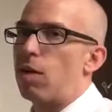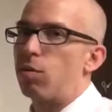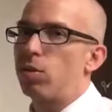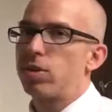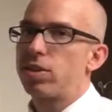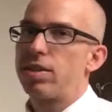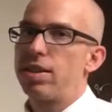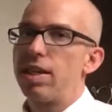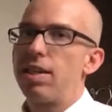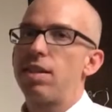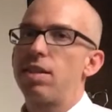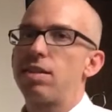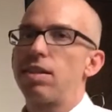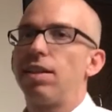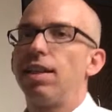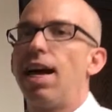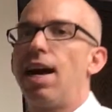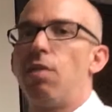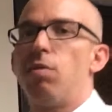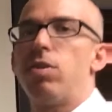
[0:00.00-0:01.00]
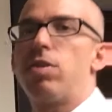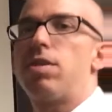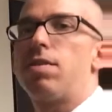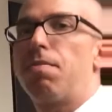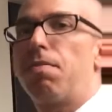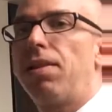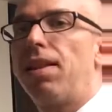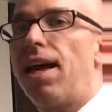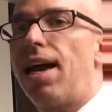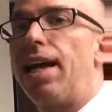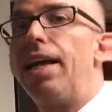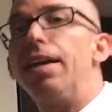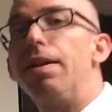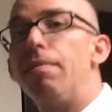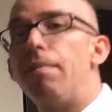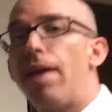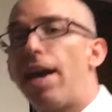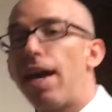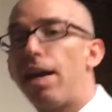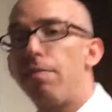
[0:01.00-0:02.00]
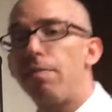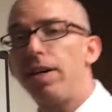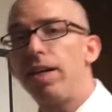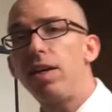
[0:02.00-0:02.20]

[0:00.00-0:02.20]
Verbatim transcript: Now we'll see this a lot with supply and demand,